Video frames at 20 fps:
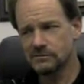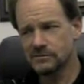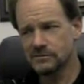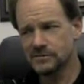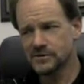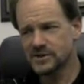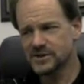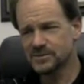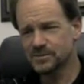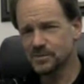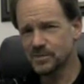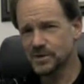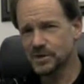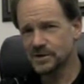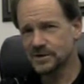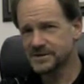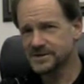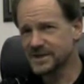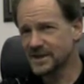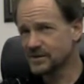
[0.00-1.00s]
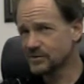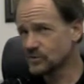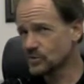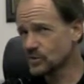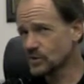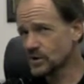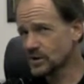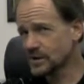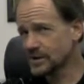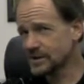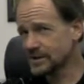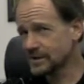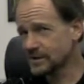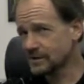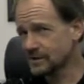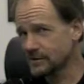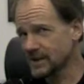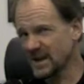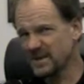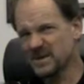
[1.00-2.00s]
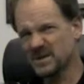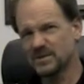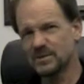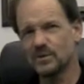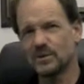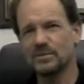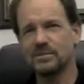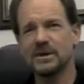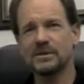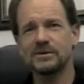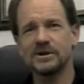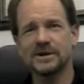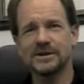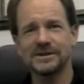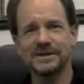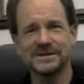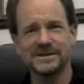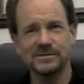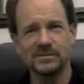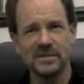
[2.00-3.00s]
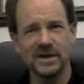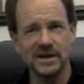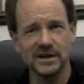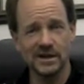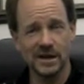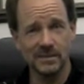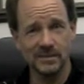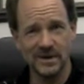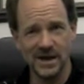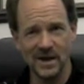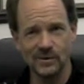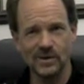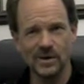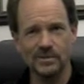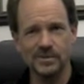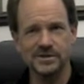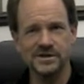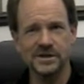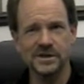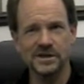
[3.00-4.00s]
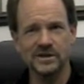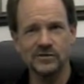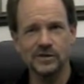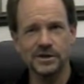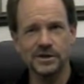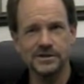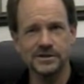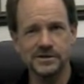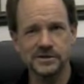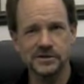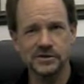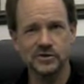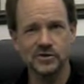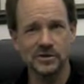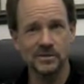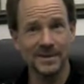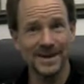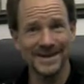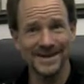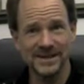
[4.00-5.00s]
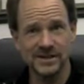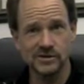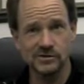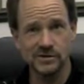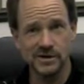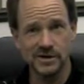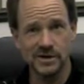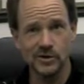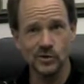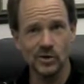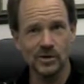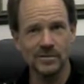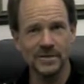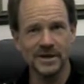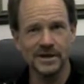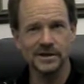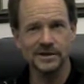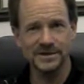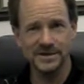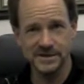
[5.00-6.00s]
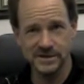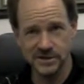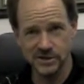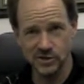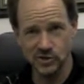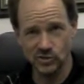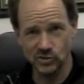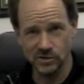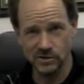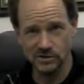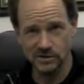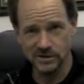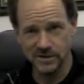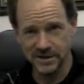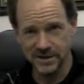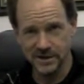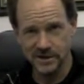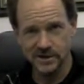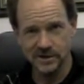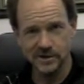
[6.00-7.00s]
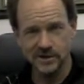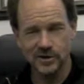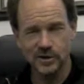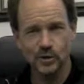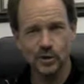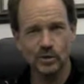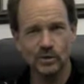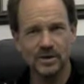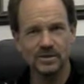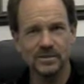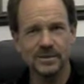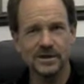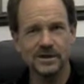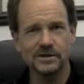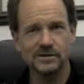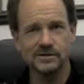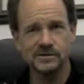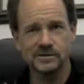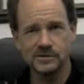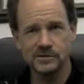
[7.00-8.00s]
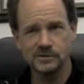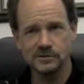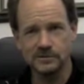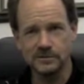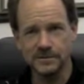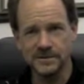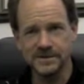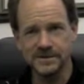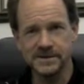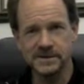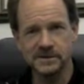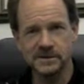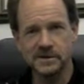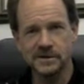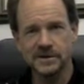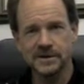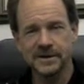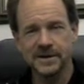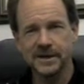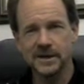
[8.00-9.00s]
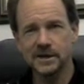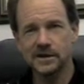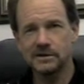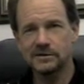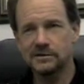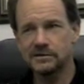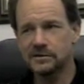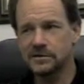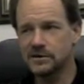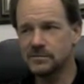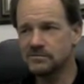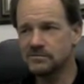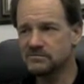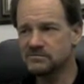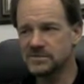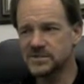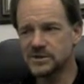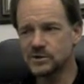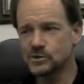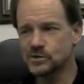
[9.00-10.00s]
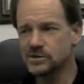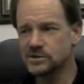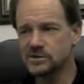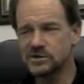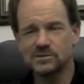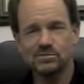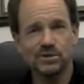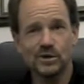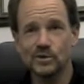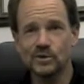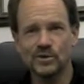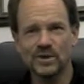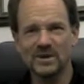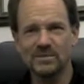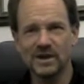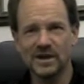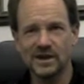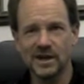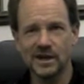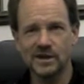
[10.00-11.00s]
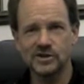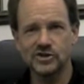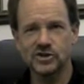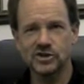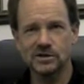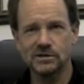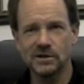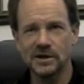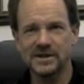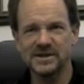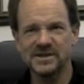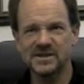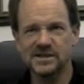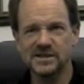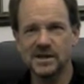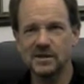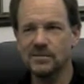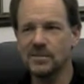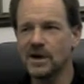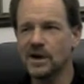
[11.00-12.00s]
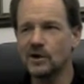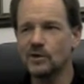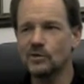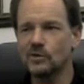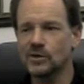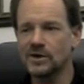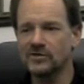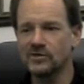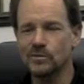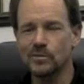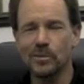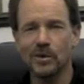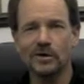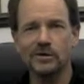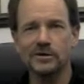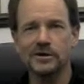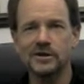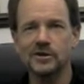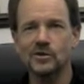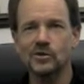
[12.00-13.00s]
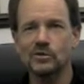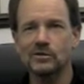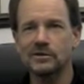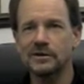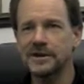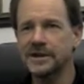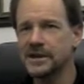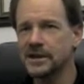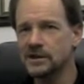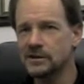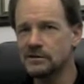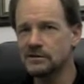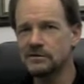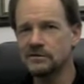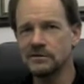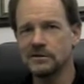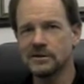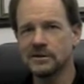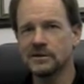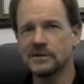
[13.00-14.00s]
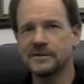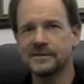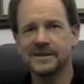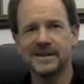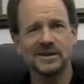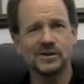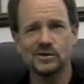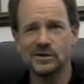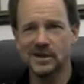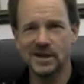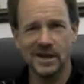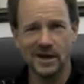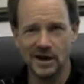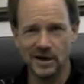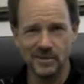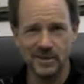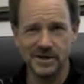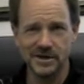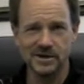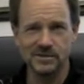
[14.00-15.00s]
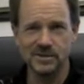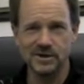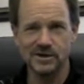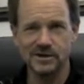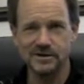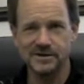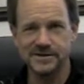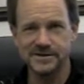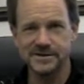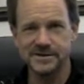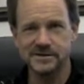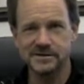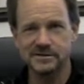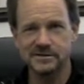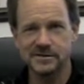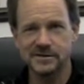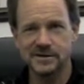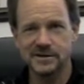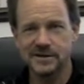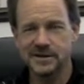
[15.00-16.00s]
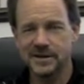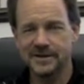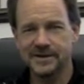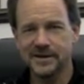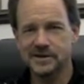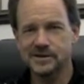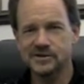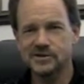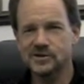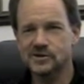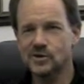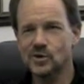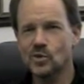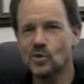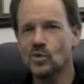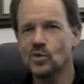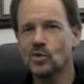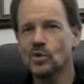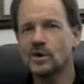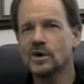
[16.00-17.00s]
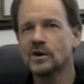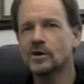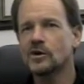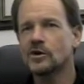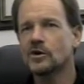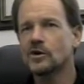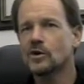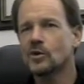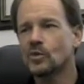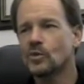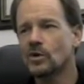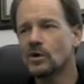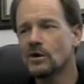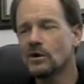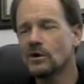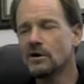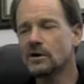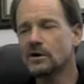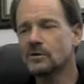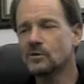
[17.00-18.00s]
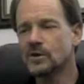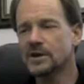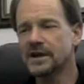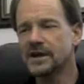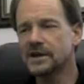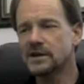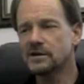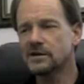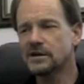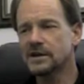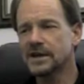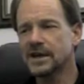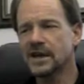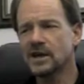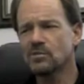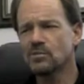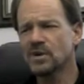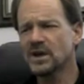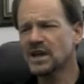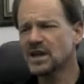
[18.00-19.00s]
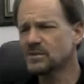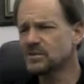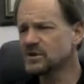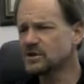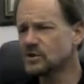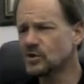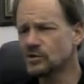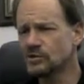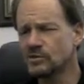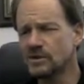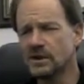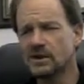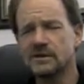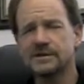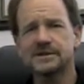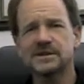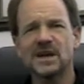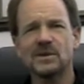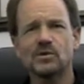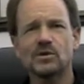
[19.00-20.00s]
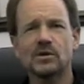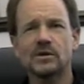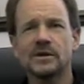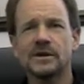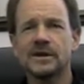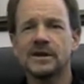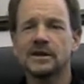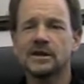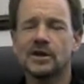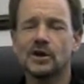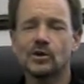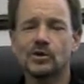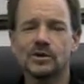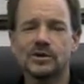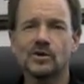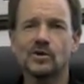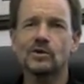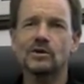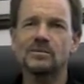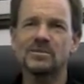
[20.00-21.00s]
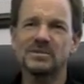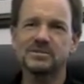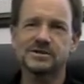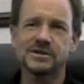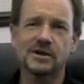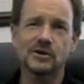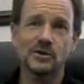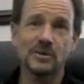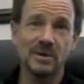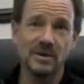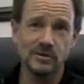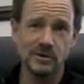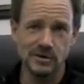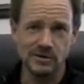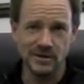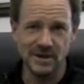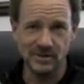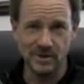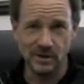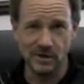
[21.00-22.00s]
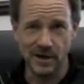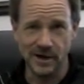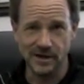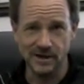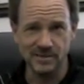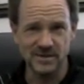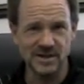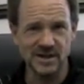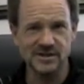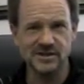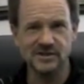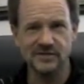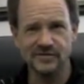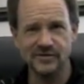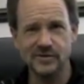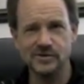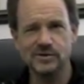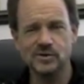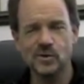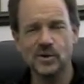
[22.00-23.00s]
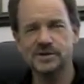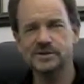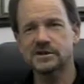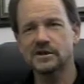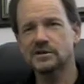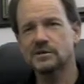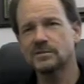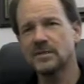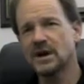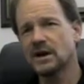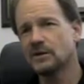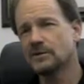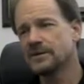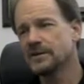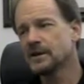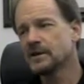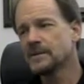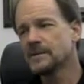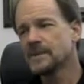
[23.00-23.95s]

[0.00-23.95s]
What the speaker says: just because I claim to be Republican doesn't mean I'm not representing every constituent in my district. You are my constituent. You are one of my concerns." And she was just blown away by that. She thought somehow whatever party you were in, that you didn't care about anybody else. And that is so wrong. When I campaign, I mean, you go through that all the time, or you go to a door and people say, "Are you Republican or Democrat?" I mean, that's the first question out of their mouth.